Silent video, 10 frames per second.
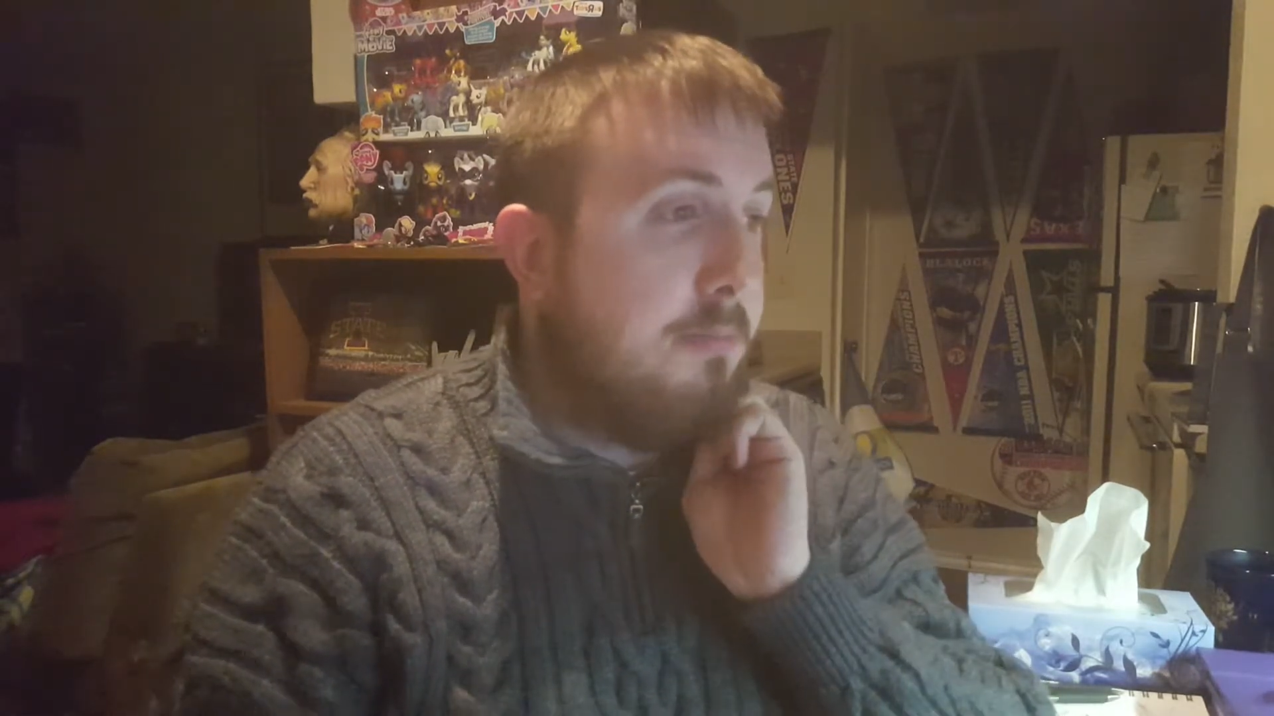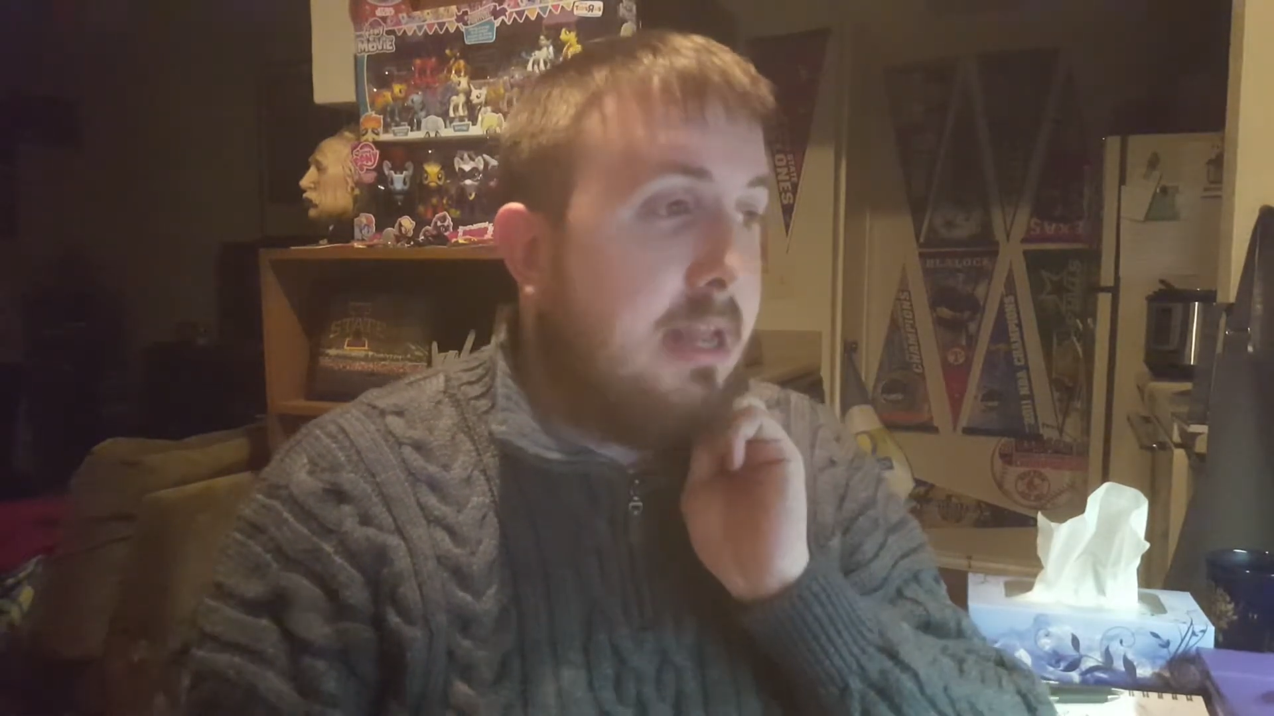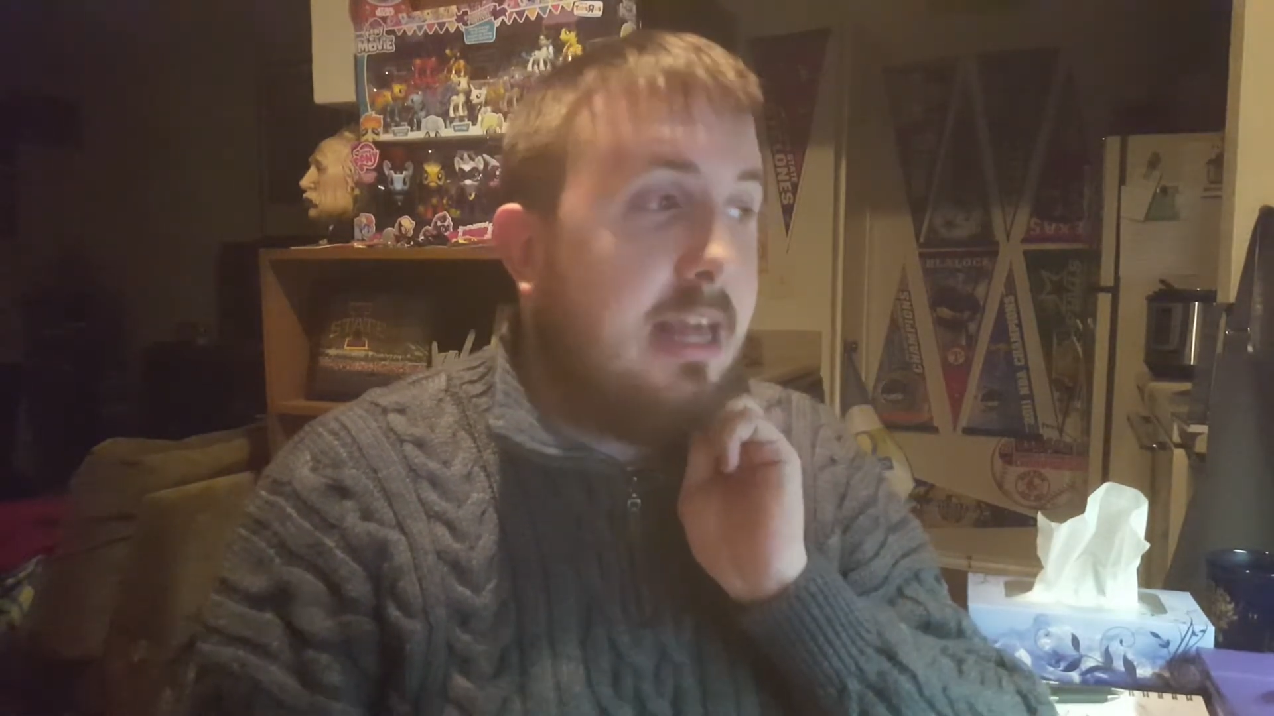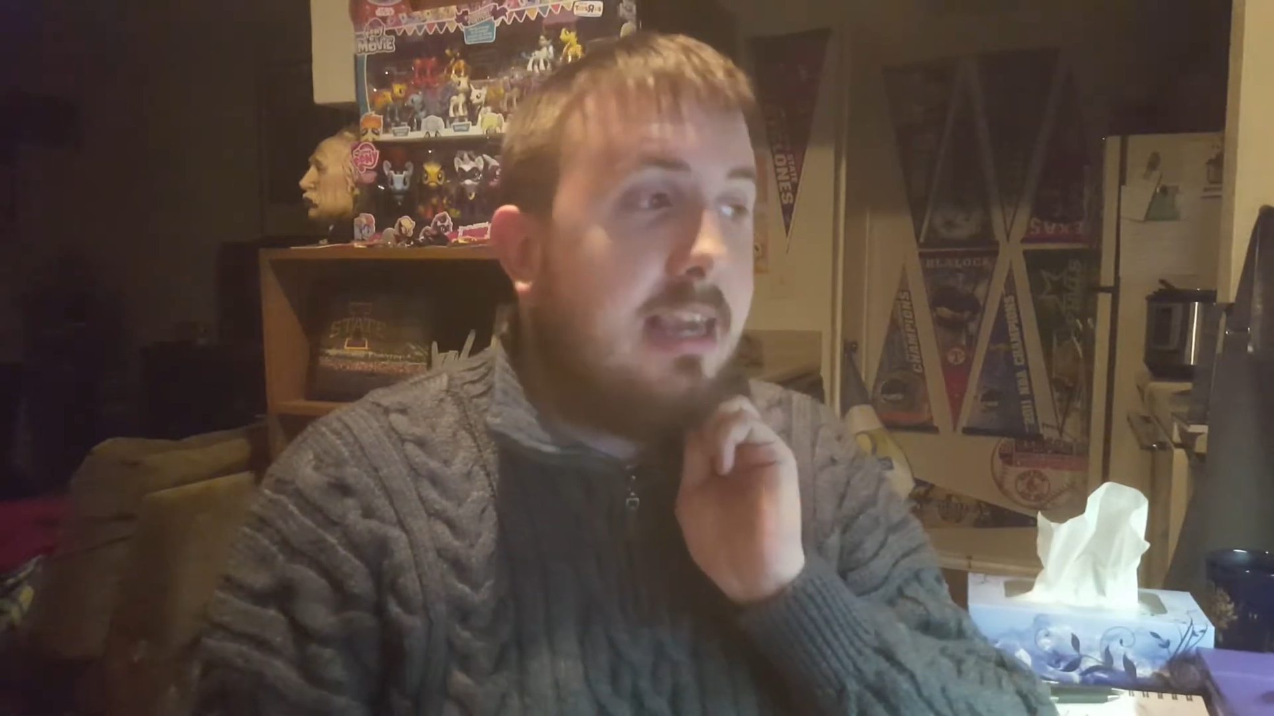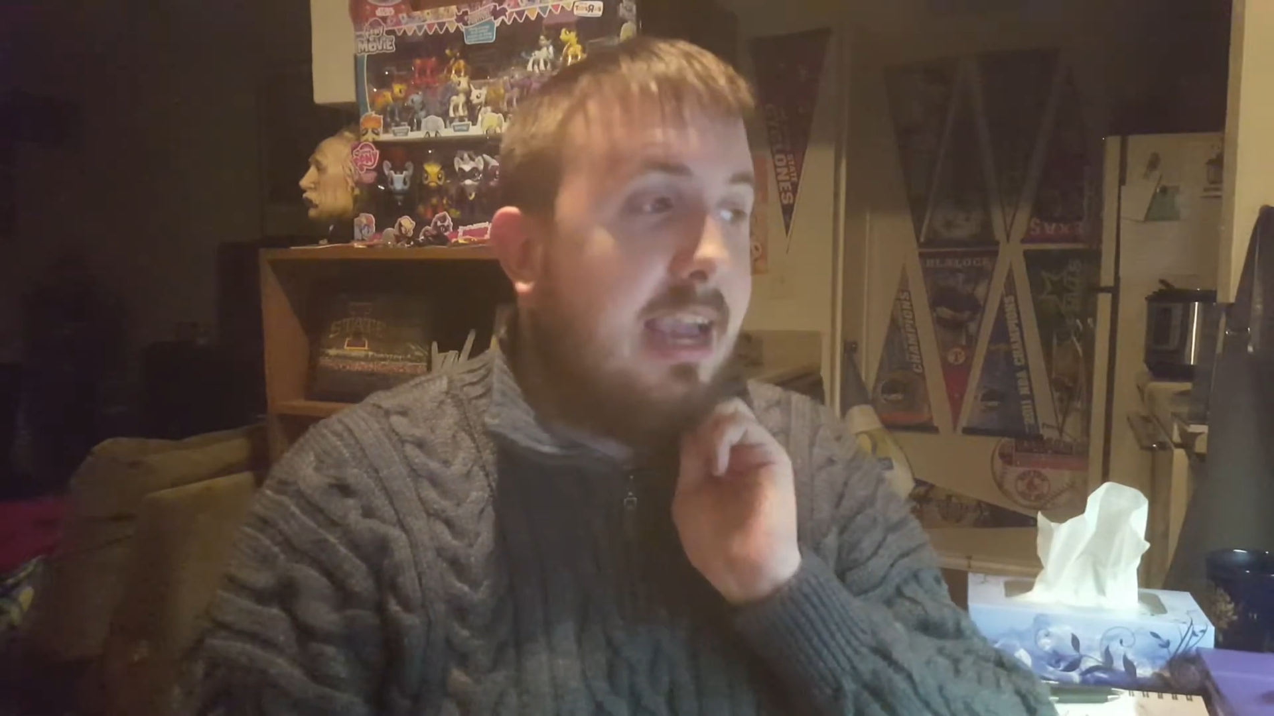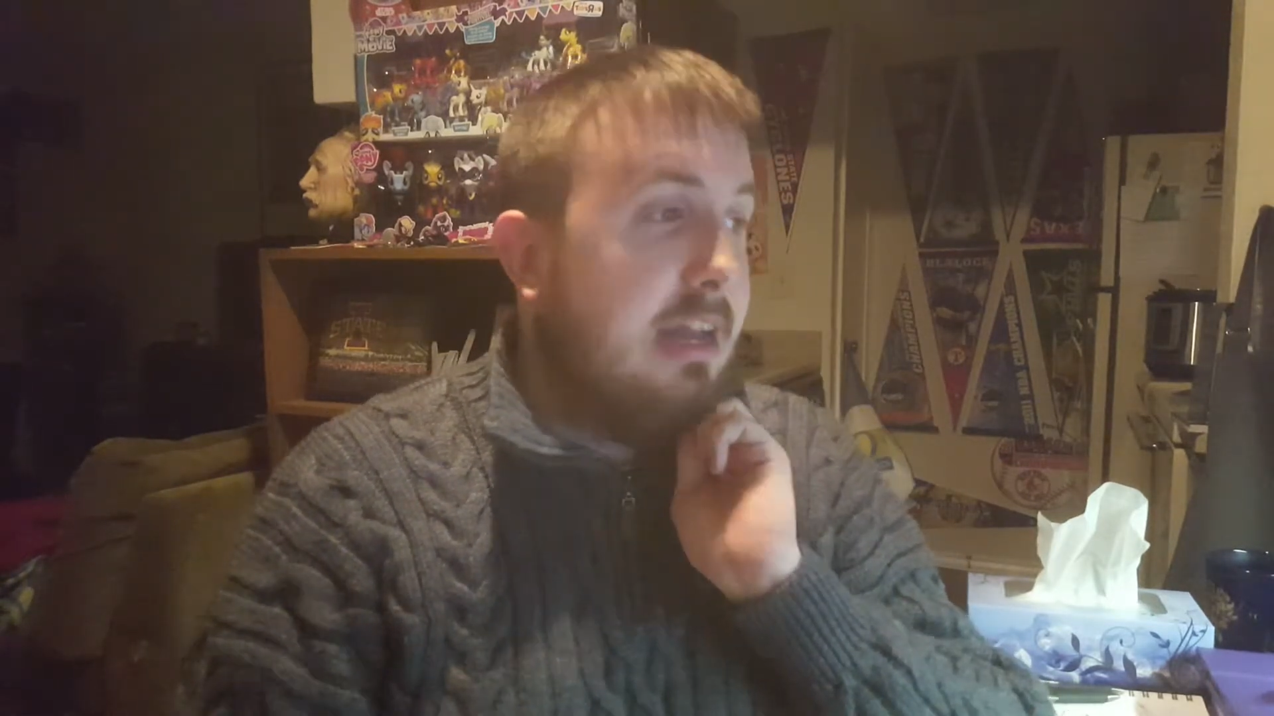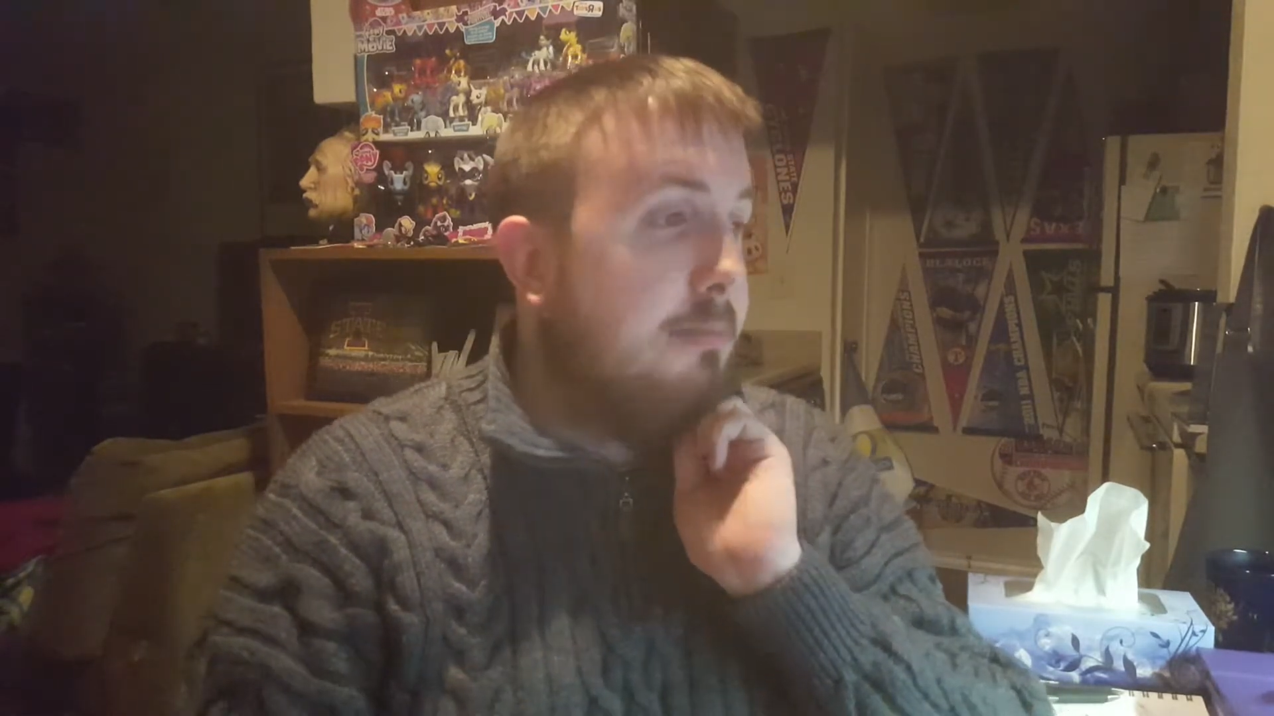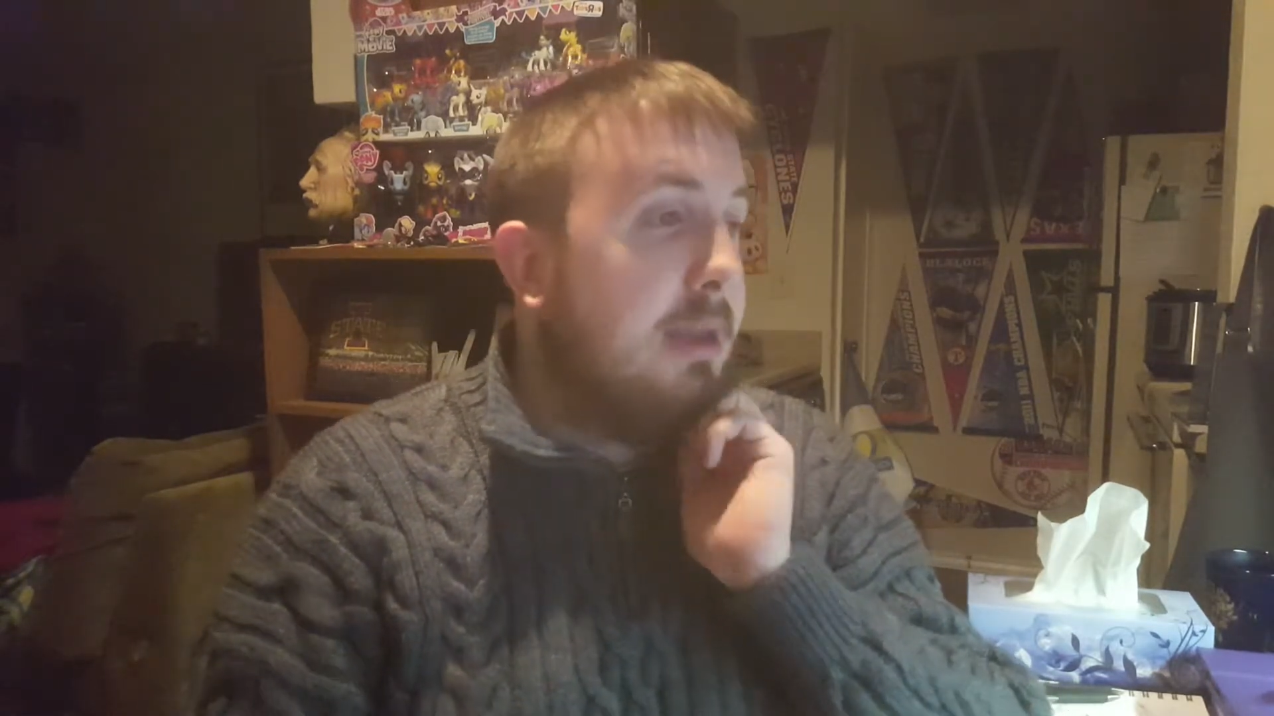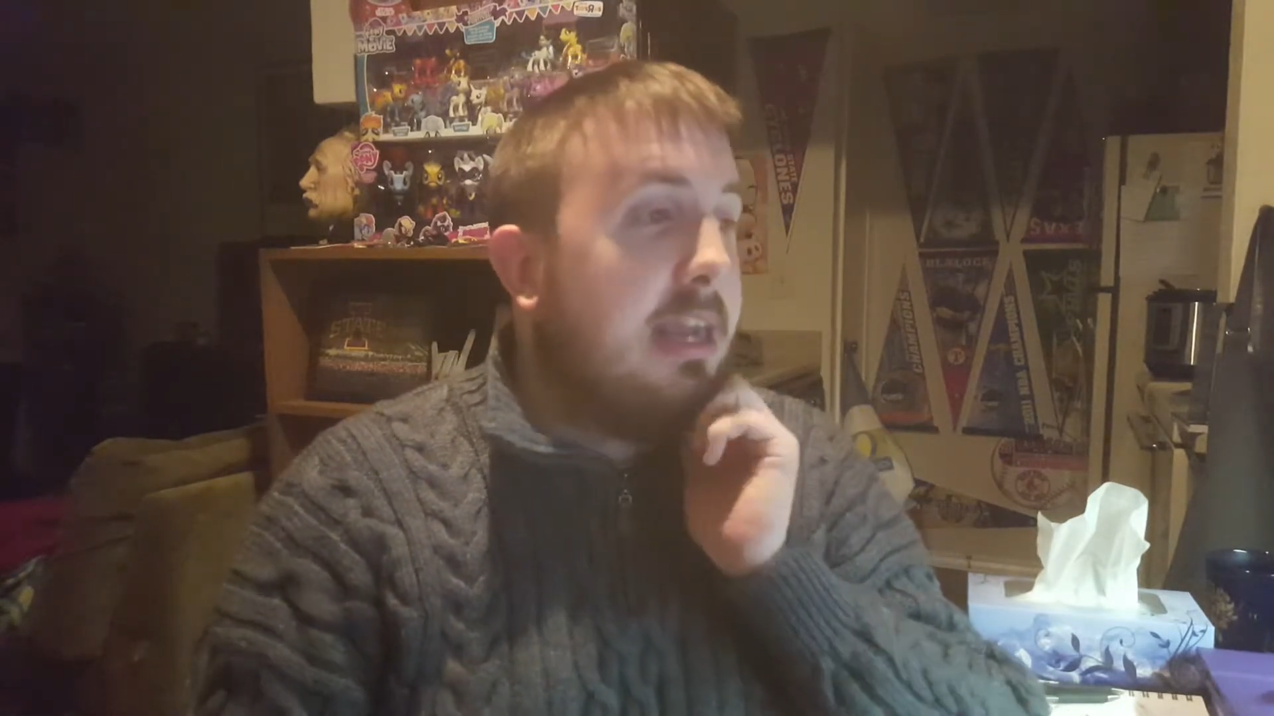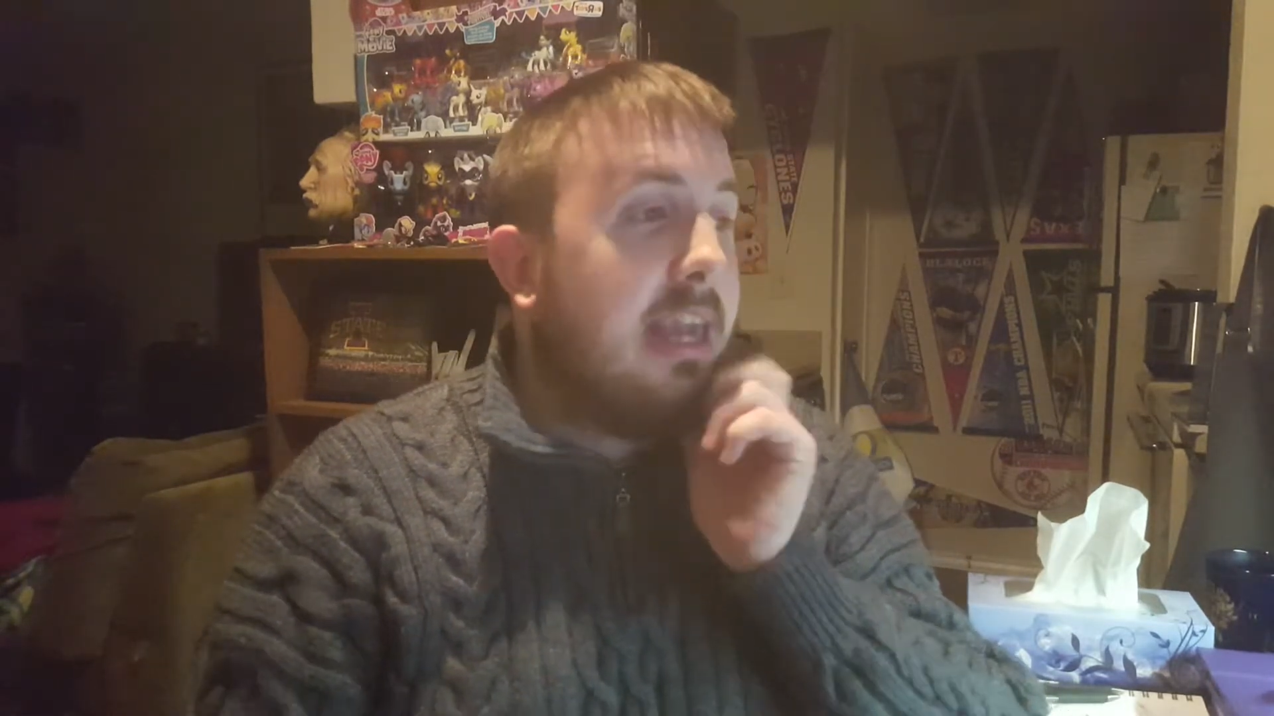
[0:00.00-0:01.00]
Media
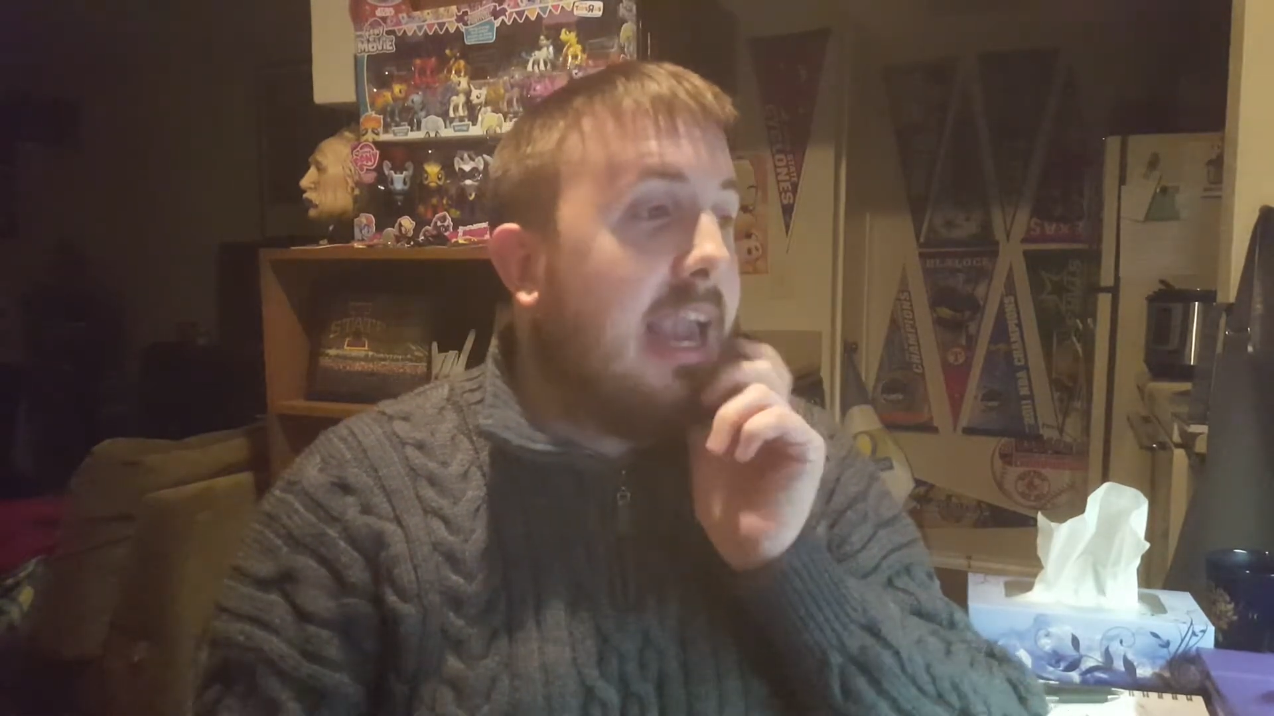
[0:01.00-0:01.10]
Academy,